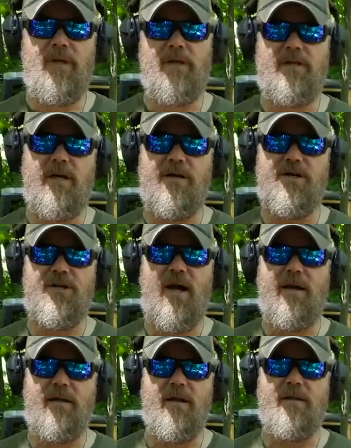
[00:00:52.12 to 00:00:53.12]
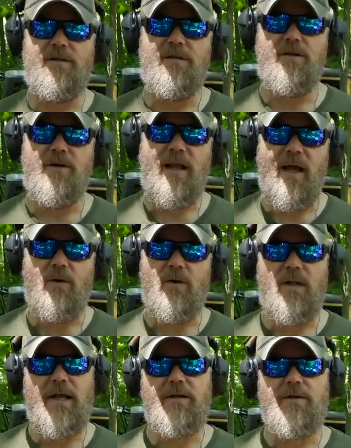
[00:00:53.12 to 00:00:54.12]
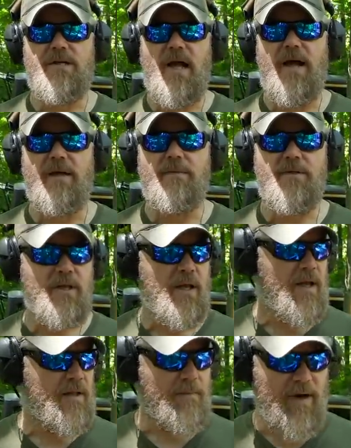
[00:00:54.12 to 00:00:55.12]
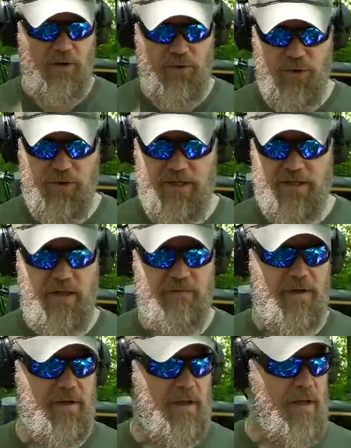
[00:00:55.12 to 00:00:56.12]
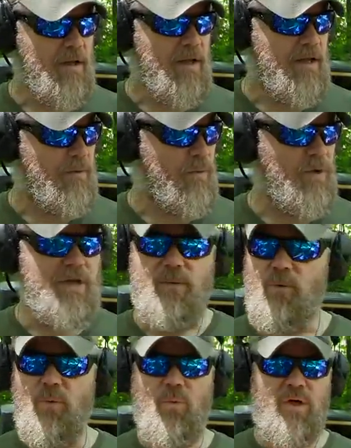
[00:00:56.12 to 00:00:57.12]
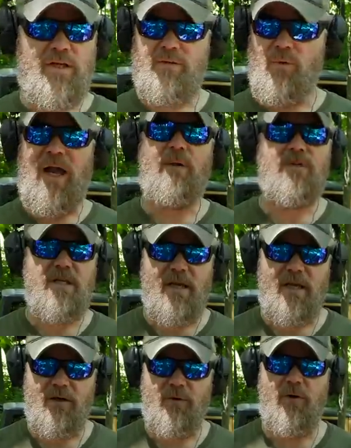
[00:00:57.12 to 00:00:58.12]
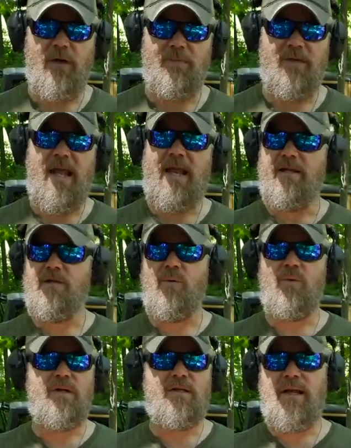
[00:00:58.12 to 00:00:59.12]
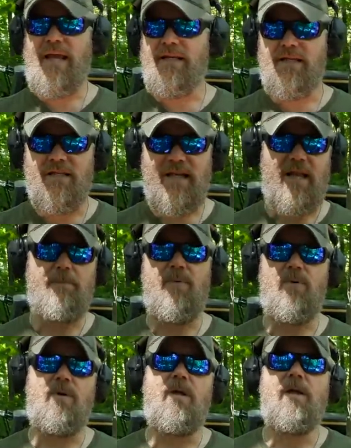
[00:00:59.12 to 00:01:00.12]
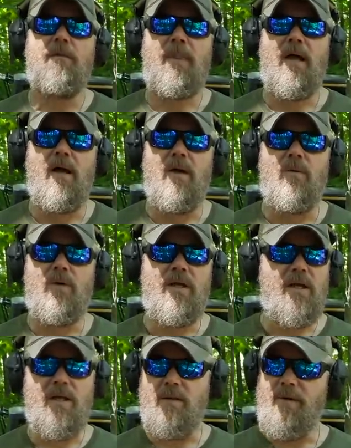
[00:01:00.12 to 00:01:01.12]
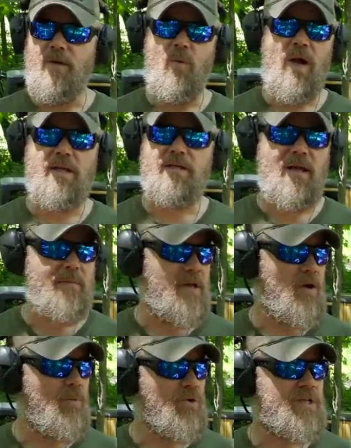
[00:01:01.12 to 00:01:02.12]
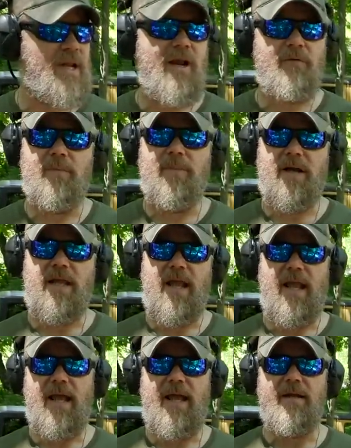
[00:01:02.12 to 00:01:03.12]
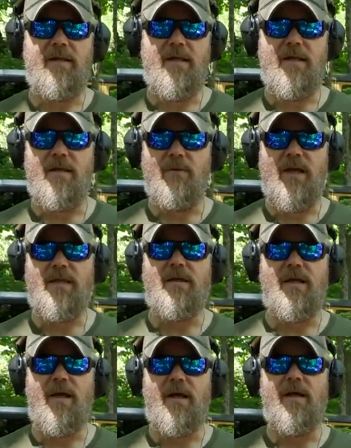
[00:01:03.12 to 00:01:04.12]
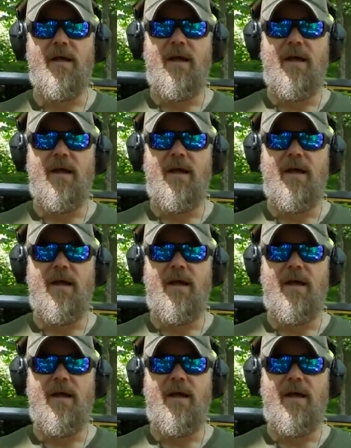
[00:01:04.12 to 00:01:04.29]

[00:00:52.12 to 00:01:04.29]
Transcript: military shotguns that are now collector's items. The Model thirty-seven, it was, when I was a kid growing up in the eighties, was a staple Uh, in, in the Midwest. I mean, almost everybody had the Ithaca